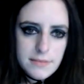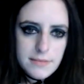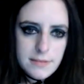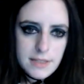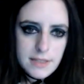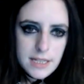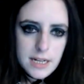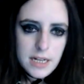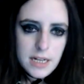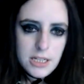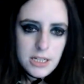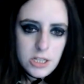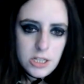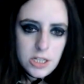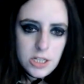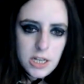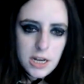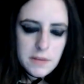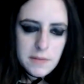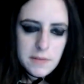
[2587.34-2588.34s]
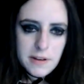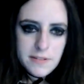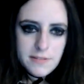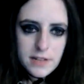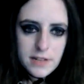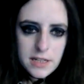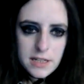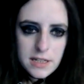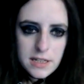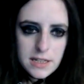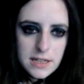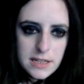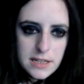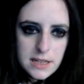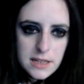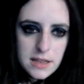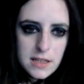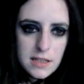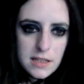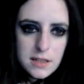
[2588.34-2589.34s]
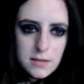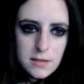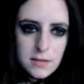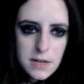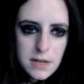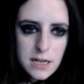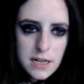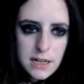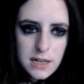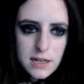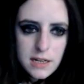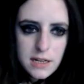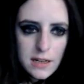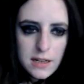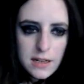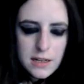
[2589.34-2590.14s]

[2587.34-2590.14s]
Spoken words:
Didn't I just shake my fist this way